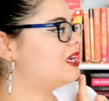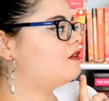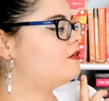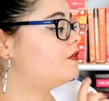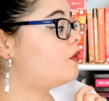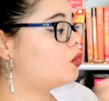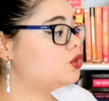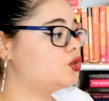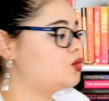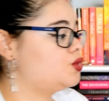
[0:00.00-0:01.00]
are 4
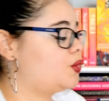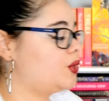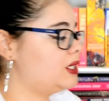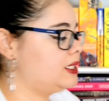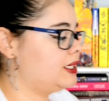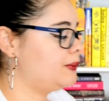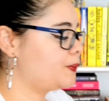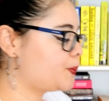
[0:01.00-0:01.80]
short stories in it.